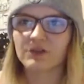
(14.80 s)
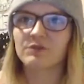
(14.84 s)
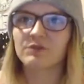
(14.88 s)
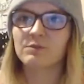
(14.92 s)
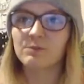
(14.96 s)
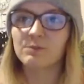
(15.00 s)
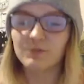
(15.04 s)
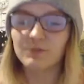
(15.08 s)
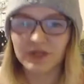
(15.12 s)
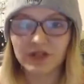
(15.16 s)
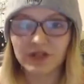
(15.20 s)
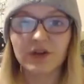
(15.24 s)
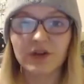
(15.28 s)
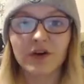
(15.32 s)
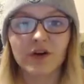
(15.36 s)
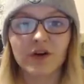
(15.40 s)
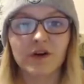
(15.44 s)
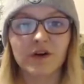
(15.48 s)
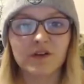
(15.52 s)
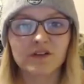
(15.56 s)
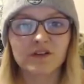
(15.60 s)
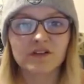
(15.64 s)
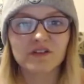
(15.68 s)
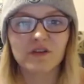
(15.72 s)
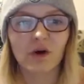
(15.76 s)

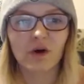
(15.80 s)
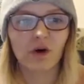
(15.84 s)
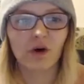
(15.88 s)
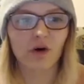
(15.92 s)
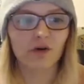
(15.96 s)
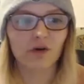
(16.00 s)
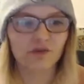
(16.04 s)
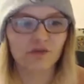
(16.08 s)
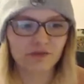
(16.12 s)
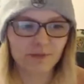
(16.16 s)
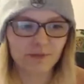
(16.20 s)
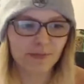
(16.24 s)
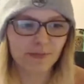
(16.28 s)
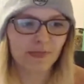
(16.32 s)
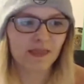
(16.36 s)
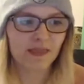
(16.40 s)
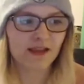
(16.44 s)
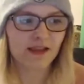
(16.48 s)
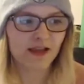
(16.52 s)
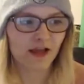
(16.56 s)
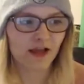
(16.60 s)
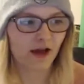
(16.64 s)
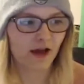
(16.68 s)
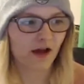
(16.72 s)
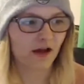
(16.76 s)
because of
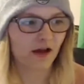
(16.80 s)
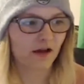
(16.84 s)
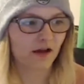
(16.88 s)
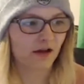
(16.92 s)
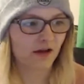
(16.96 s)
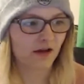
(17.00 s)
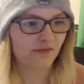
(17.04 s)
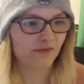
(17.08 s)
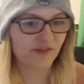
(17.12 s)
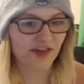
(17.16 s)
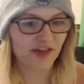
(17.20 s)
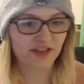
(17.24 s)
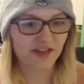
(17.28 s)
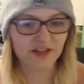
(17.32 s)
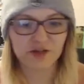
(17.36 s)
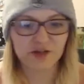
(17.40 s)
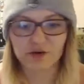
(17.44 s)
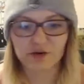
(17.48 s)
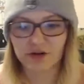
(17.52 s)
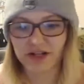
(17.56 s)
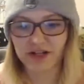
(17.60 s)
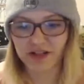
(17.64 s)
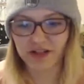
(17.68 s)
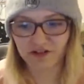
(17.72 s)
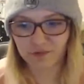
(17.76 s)
a failure
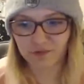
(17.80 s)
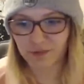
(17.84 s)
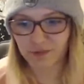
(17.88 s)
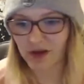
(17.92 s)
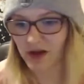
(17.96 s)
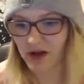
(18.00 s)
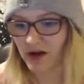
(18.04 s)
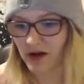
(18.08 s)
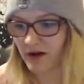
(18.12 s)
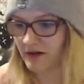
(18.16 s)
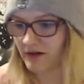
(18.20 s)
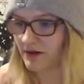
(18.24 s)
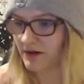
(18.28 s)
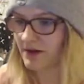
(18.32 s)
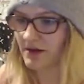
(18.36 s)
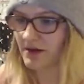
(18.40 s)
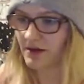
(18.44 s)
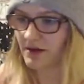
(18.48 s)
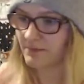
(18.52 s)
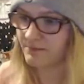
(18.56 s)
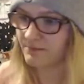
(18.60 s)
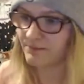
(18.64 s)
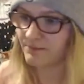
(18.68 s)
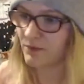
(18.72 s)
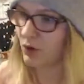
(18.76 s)
on his part,
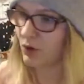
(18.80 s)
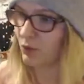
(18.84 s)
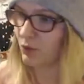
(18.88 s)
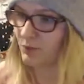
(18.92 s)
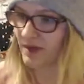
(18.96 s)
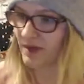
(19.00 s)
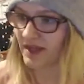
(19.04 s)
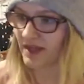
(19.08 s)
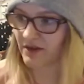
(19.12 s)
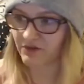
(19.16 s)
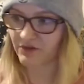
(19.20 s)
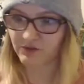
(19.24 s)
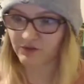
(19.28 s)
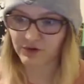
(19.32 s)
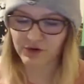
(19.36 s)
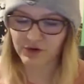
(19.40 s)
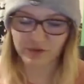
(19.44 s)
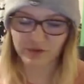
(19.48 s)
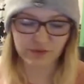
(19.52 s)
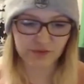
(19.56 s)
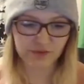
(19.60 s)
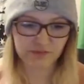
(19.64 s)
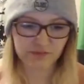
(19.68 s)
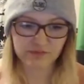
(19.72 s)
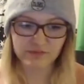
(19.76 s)
albeit
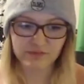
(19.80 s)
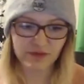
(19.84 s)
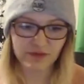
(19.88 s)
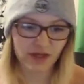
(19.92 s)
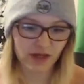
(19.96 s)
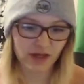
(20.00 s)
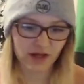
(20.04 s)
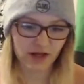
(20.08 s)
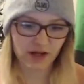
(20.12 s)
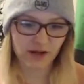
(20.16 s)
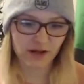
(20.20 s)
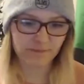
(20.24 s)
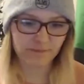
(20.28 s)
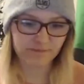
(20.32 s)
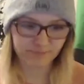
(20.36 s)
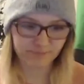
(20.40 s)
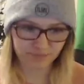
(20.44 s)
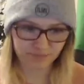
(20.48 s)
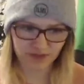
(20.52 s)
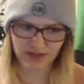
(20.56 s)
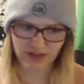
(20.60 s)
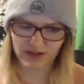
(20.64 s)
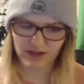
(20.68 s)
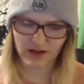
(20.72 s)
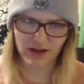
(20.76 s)
through, I
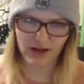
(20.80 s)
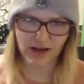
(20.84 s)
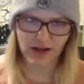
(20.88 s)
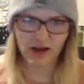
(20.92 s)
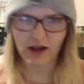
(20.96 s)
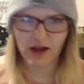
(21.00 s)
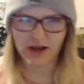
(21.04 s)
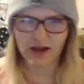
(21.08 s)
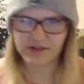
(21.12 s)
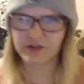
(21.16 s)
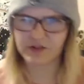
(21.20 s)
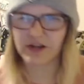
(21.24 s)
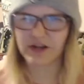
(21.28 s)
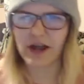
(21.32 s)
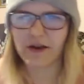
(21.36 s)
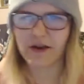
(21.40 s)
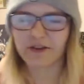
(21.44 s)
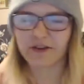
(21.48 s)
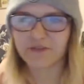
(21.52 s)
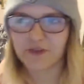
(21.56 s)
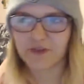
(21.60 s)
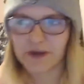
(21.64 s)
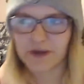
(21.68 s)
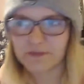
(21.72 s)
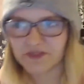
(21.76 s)
don't know how he
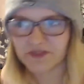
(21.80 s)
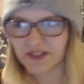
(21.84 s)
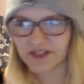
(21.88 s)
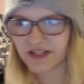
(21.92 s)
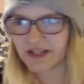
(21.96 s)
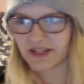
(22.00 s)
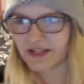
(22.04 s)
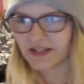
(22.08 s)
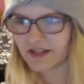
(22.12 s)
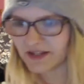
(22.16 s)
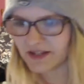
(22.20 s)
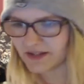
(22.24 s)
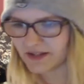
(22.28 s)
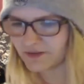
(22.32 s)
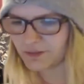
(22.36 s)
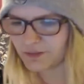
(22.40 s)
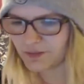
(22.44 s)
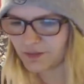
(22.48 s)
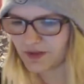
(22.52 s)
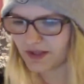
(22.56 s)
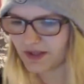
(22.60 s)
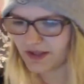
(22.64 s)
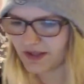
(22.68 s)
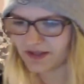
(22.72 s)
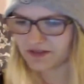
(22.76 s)
frames it.
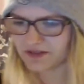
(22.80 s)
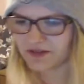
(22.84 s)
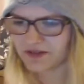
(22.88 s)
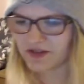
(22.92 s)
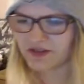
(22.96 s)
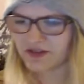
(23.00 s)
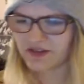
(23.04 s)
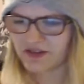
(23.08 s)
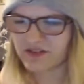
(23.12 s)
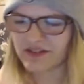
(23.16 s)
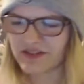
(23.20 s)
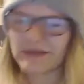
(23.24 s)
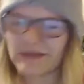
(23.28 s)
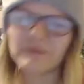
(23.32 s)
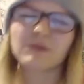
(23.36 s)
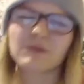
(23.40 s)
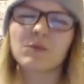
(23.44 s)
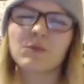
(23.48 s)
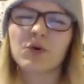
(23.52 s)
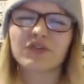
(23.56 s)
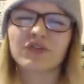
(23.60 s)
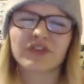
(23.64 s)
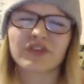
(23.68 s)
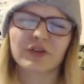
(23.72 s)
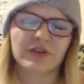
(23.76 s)
It seems
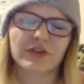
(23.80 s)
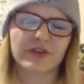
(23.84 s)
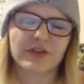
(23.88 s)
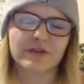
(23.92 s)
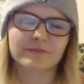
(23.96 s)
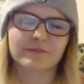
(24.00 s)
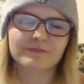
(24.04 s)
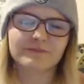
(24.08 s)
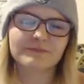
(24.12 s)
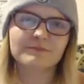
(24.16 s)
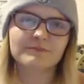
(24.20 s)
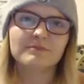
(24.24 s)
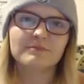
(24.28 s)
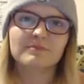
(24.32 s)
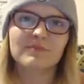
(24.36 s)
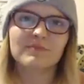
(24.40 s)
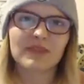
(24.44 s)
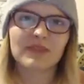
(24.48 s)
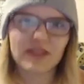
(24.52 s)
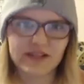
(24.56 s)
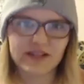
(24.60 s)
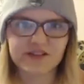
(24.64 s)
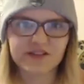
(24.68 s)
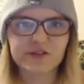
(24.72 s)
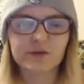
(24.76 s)
more so that
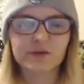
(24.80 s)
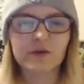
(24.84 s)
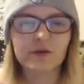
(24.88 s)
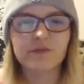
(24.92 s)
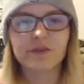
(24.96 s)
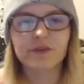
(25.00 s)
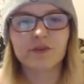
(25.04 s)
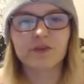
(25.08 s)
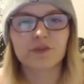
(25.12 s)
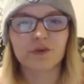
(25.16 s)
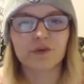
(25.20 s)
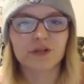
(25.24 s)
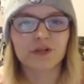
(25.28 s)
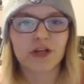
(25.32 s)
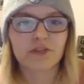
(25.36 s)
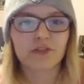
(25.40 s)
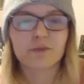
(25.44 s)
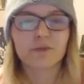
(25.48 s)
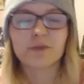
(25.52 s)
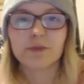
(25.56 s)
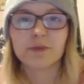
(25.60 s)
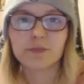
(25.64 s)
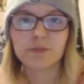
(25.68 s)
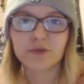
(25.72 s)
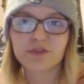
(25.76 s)
it's a refusal on other
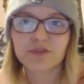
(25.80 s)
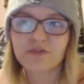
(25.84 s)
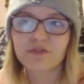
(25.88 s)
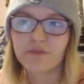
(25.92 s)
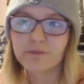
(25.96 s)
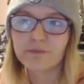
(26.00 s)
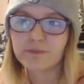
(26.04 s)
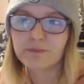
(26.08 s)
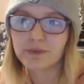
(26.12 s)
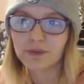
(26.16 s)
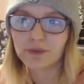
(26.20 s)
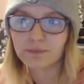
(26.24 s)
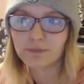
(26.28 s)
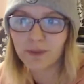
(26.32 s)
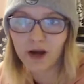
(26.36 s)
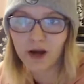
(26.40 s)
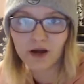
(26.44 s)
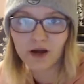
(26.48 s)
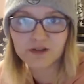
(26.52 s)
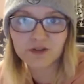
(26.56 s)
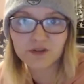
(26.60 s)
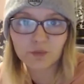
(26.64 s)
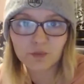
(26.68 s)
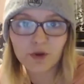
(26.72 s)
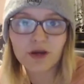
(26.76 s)
people's
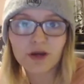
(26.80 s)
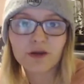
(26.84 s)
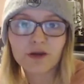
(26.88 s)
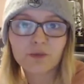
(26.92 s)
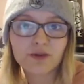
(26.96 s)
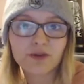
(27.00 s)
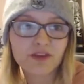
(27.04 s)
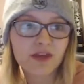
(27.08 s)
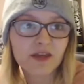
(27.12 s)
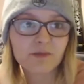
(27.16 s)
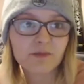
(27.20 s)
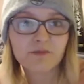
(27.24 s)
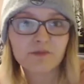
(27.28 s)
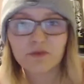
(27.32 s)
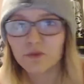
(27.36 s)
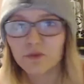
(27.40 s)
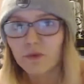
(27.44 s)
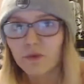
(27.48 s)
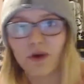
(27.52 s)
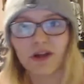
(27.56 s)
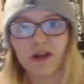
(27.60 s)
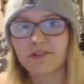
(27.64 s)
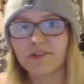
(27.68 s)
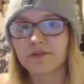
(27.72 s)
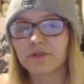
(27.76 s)
part to work with him for
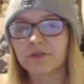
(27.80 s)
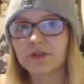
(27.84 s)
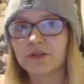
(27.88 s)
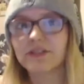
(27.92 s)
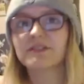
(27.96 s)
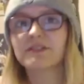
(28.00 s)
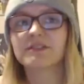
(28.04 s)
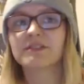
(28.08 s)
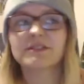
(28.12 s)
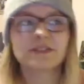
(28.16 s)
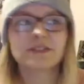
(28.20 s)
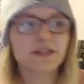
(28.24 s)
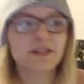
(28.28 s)
whatever reason.